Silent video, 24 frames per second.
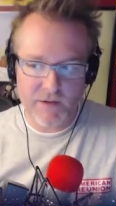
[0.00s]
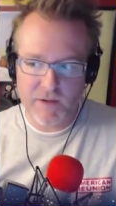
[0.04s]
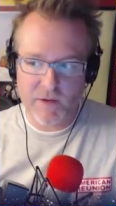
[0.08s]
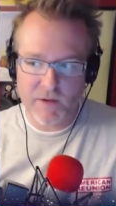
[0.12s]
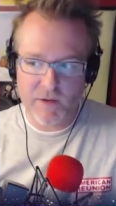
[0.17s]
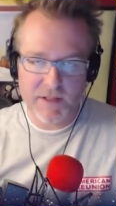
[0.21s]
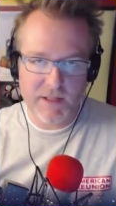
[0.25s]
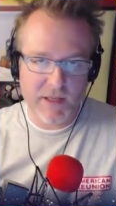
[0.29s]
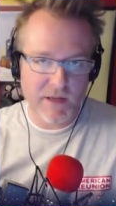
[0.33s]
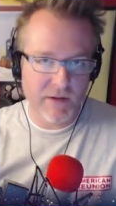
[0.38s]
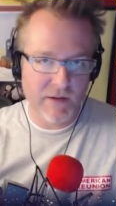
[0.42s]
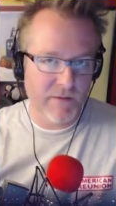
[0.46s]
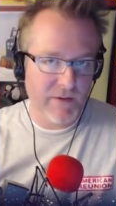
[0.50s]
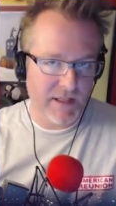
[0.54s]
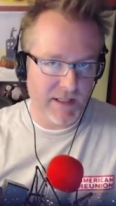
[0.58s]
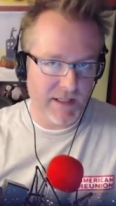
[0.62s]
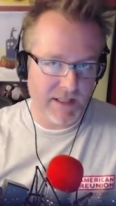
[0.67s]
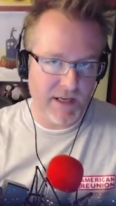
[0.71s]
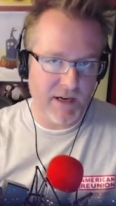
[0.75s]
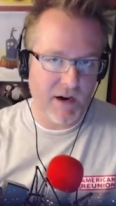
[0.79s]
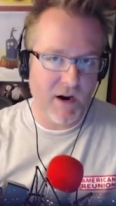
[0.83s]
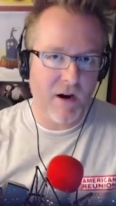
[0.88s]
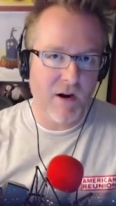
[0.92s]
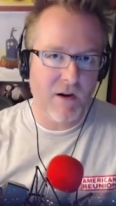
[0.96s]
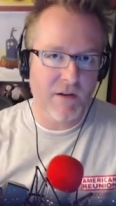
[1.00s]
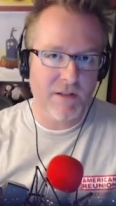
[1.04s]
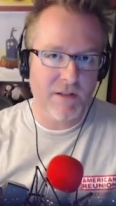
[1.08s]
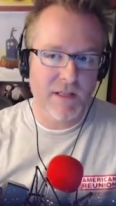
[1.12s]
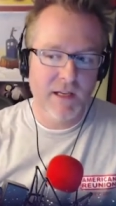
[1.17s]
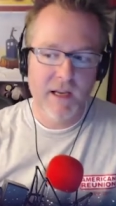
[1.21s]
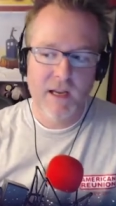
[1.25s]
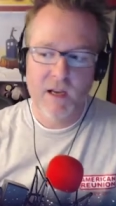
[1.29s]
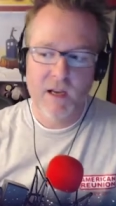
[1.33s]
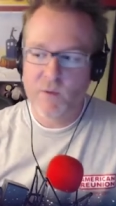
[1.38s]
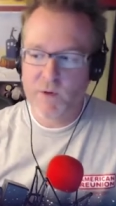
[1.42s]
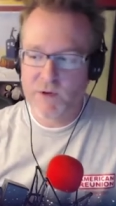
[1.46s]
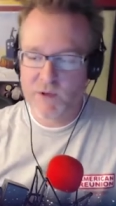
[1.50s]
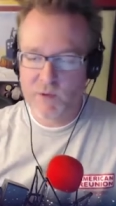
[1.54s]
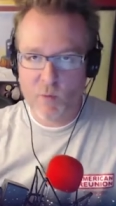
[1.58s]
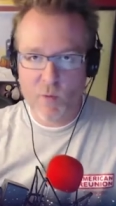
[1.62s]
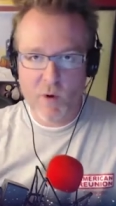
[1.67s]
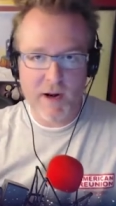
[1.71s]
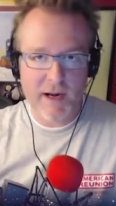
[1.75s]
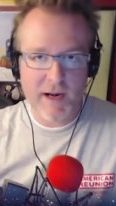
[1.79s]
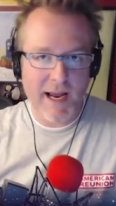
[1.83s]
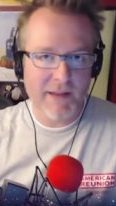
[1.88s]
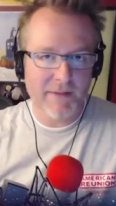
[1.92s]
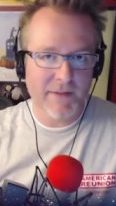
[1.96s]
So it's either VCRs, which
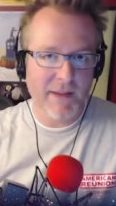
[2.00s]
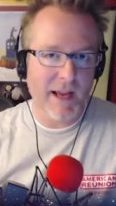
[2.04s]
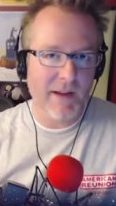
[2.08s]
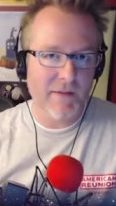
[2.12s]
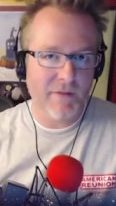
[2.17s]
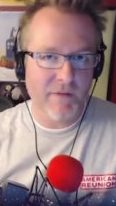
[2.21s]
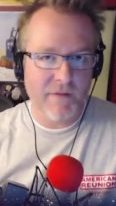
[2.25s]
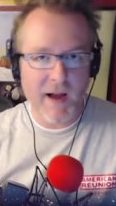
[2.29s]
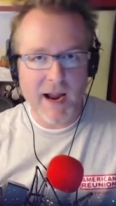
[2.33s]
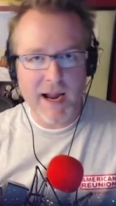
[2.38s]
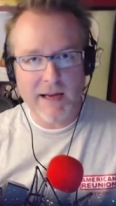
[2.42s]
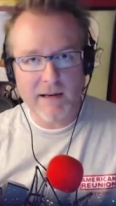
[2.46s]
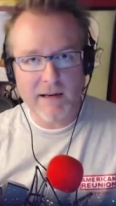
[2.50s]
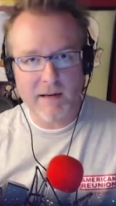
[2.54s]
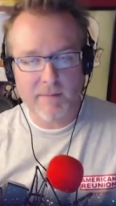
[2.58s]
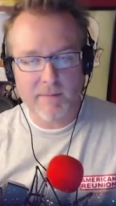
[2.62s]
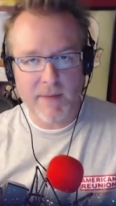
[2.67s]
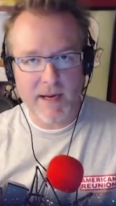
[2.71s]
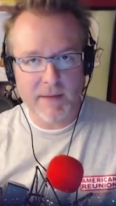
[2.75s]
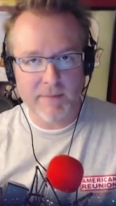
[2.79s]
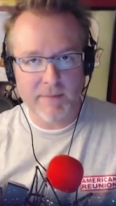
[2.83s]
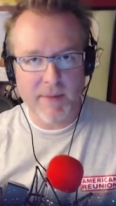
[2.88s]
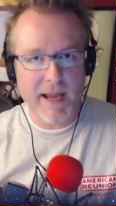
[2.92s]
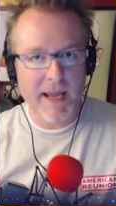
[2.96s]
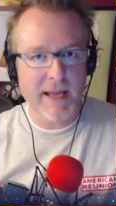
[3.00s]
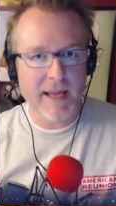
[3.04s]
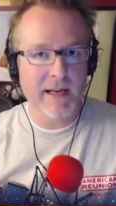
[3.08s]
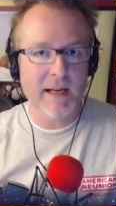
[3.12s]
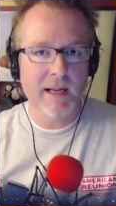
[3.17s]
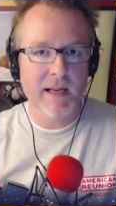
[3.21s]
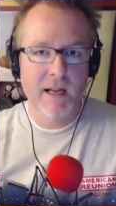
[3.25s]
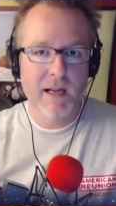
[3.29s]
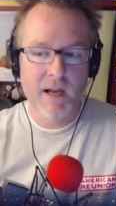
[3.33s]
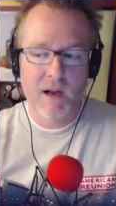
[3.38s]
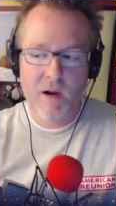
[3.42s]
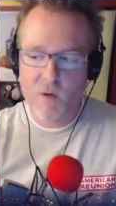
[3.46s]
won out that fight and beat beta,